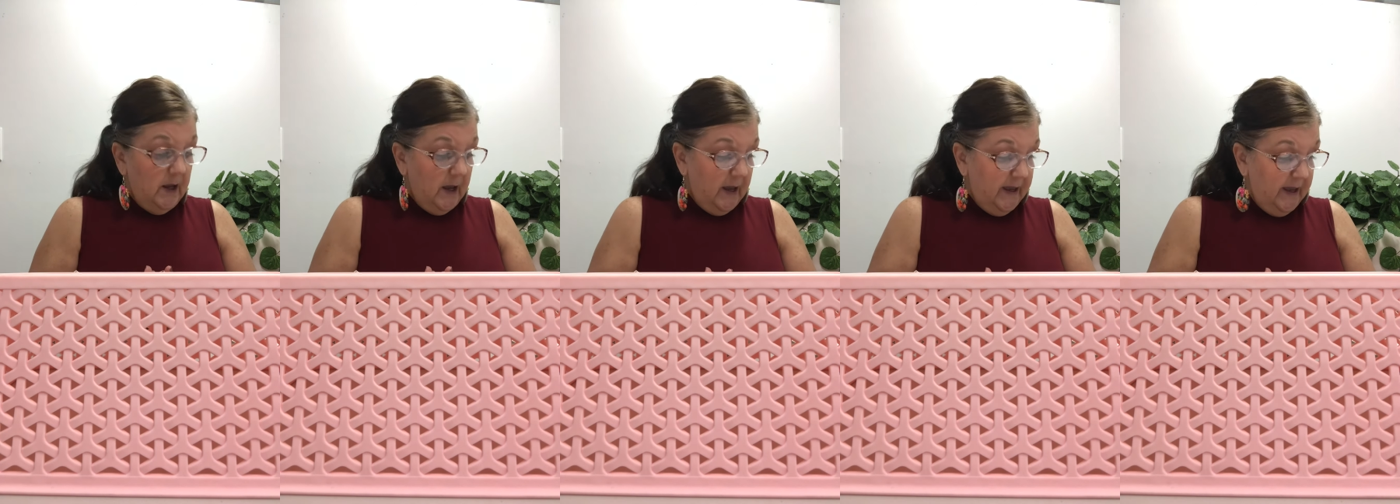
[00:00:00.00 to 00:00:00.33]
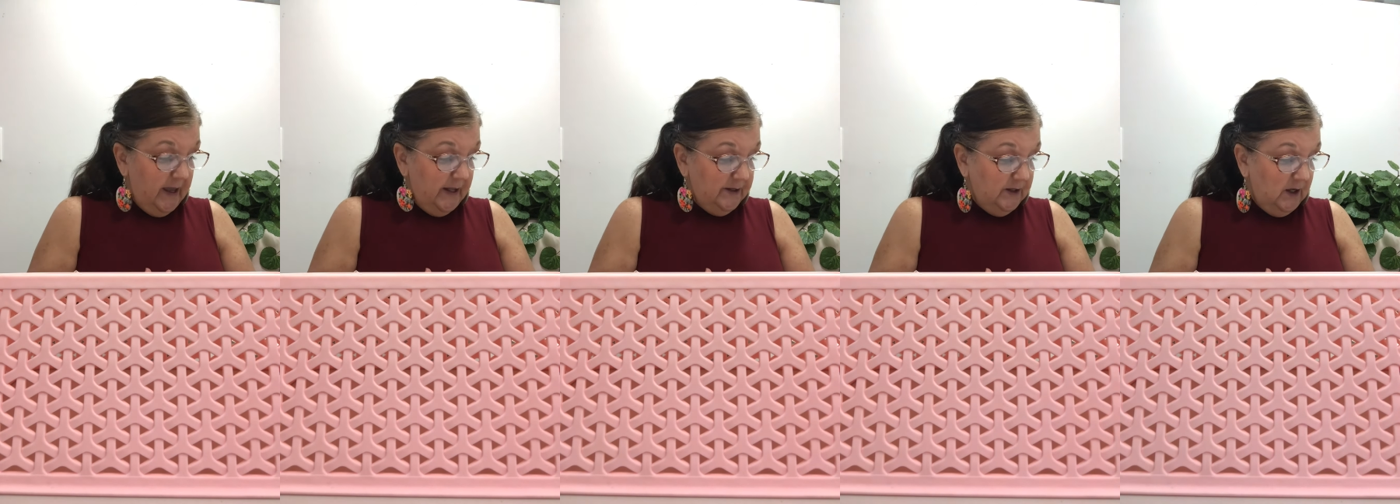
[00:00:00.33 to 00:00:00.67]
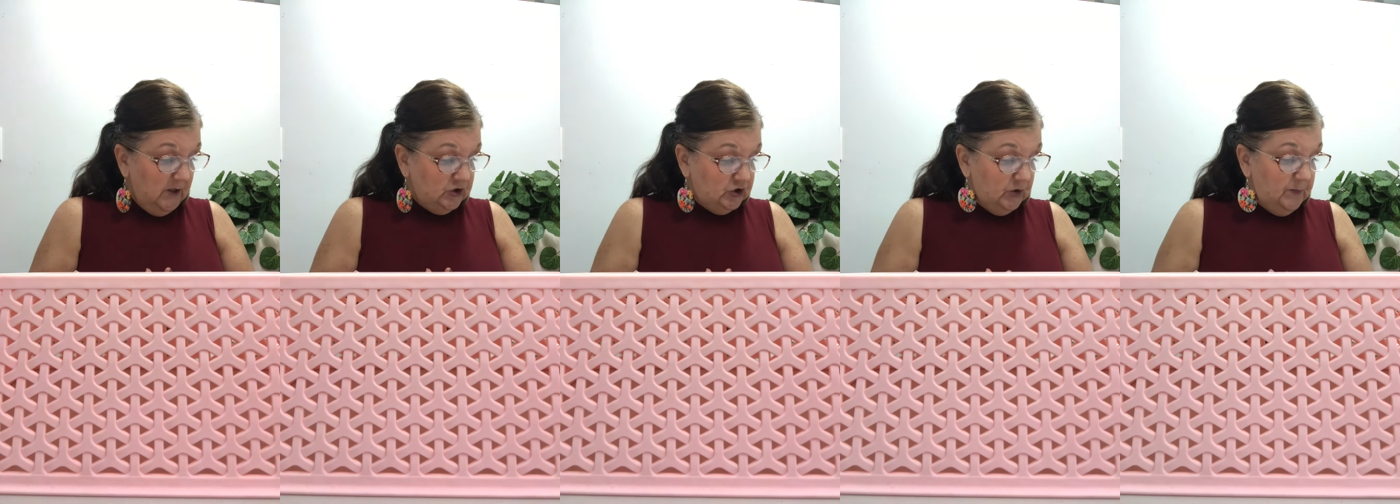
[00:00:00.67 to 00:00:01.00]

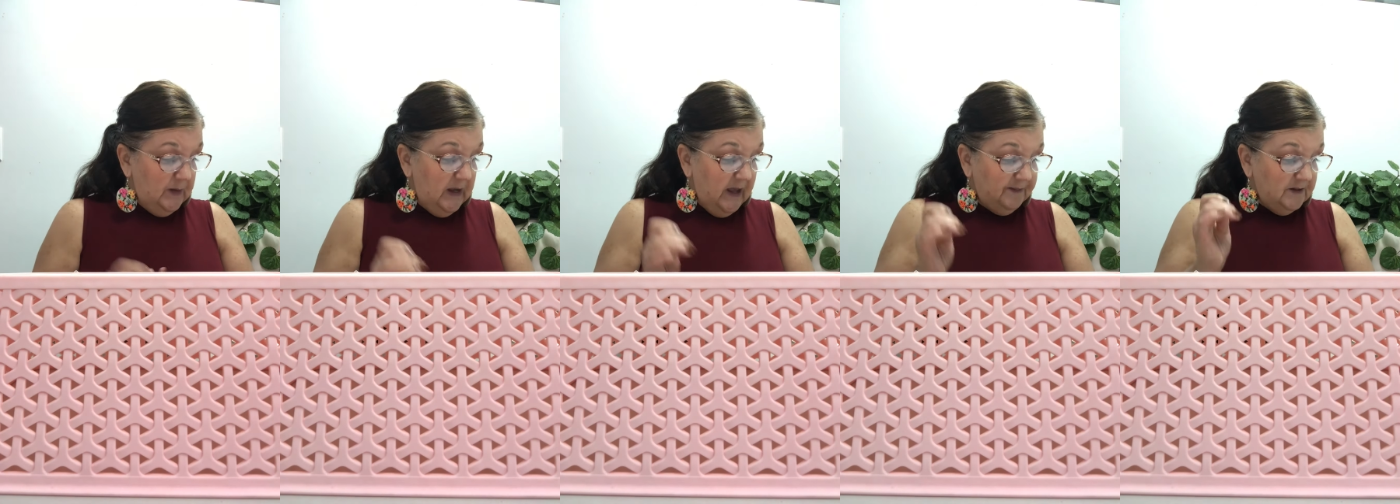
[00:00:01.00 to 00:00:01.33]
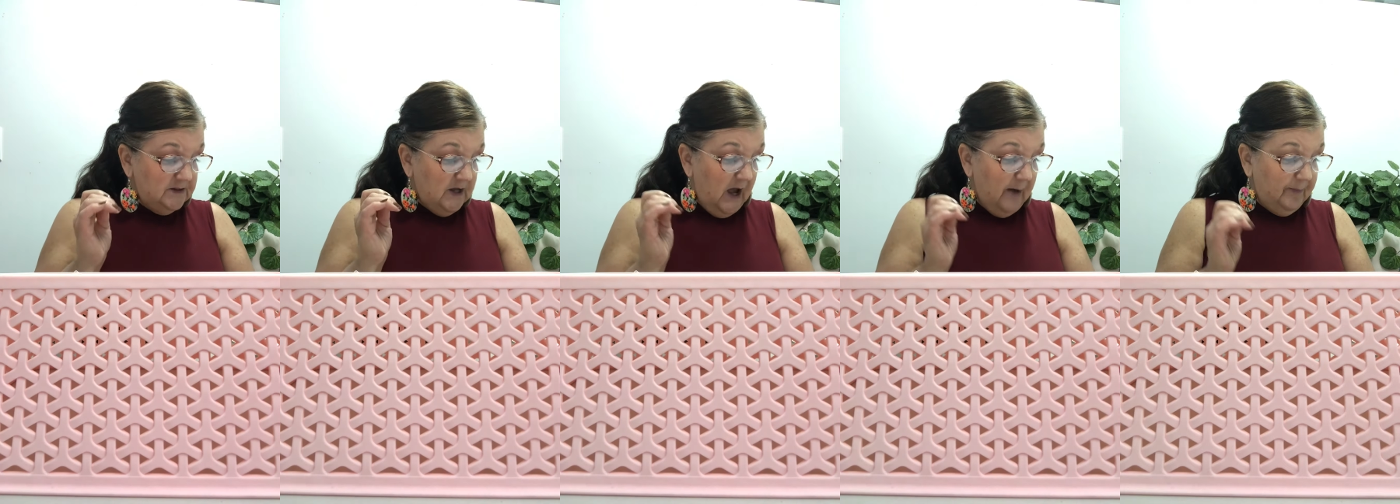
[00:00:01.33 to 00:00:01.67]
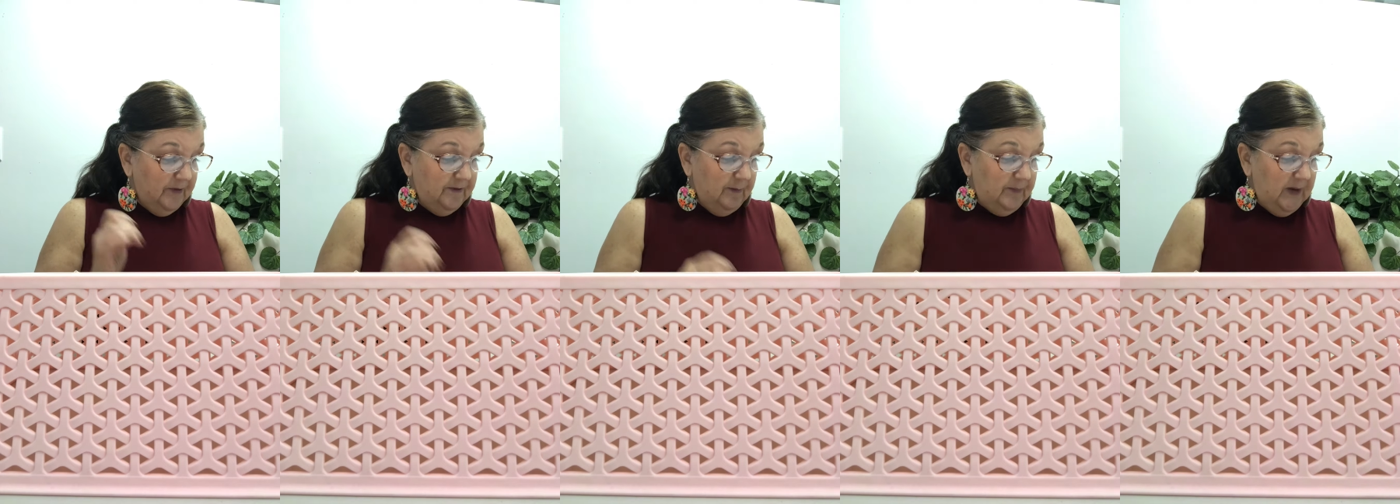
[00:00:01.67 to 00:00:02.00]
and should be at the top
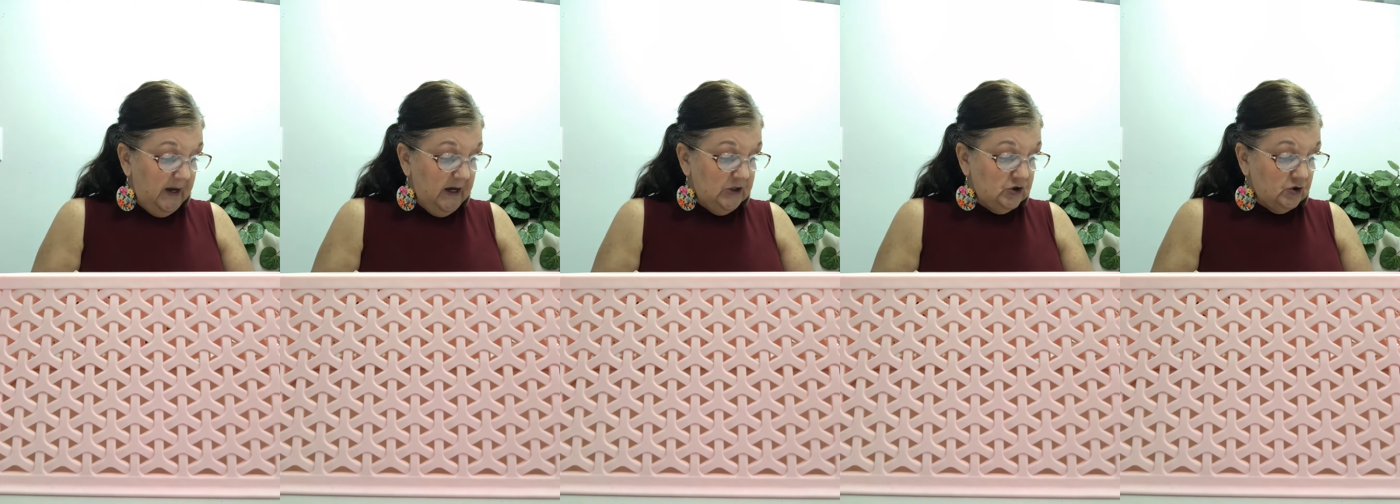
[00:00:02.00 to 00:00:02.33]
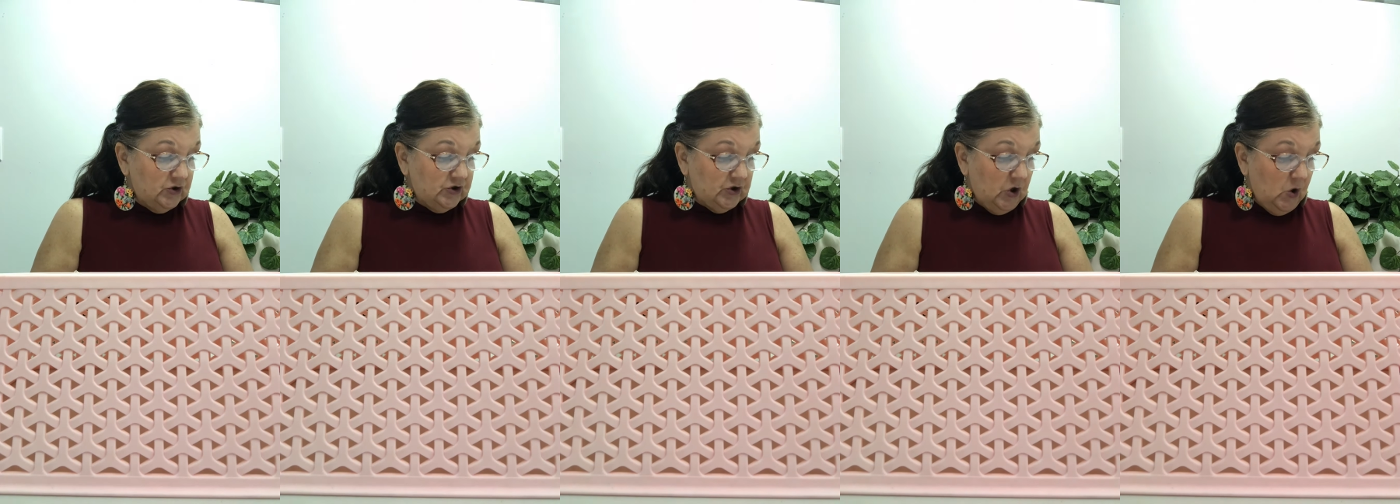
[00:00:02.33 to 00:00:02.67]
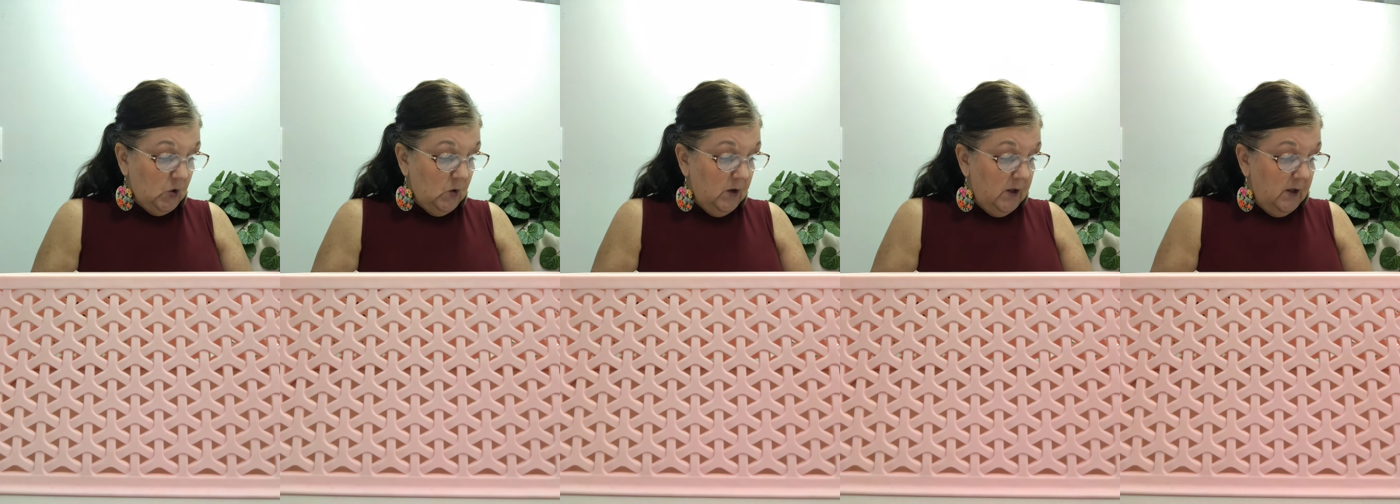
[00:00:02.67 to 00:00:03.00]
of the page or
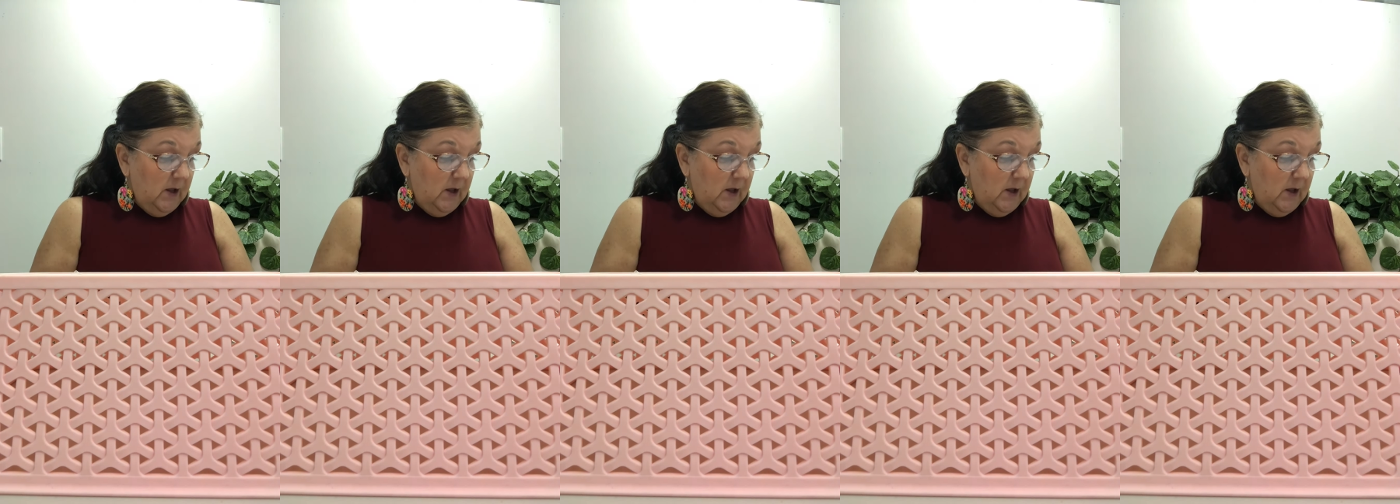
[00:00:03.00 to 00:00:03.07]
so.